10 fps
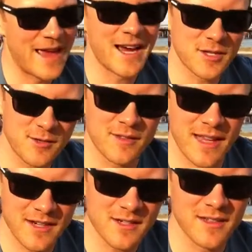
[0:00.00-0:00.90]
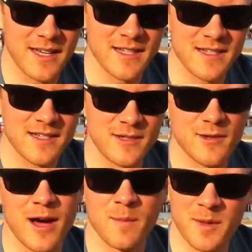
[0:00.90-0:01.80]
extra electrolytes to
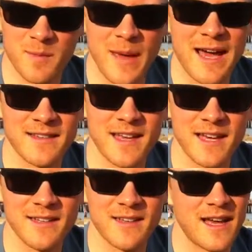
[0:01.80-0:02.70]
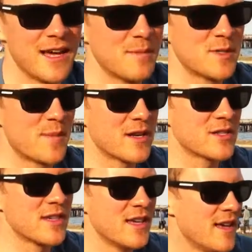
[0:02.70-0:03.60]
help combat that,
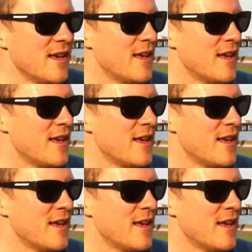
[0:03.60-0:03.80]
especially